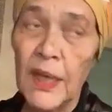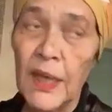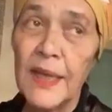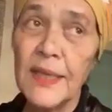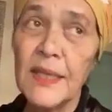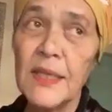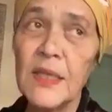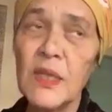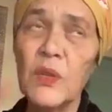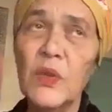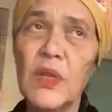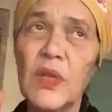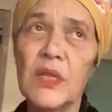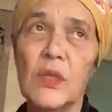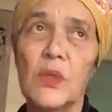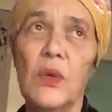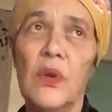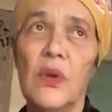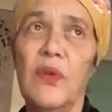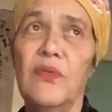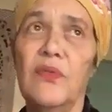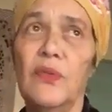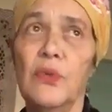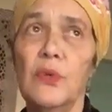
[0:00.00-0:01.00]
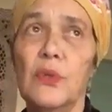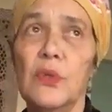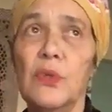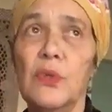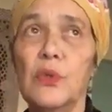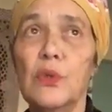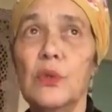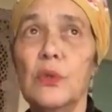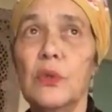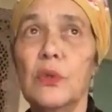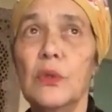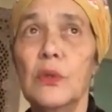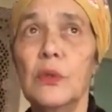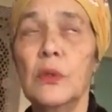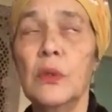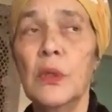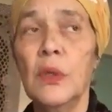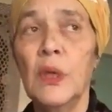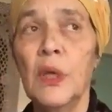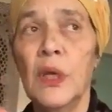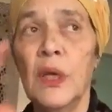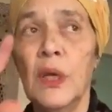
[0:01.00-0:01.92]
as soon as you have a certain,